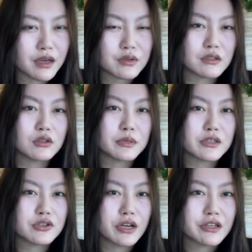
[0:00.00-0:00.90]
It was a little bit
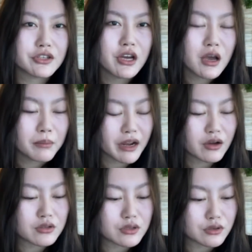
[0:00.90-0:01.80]
strange, but I
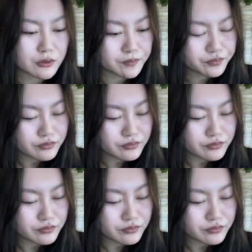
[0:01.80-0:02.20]
also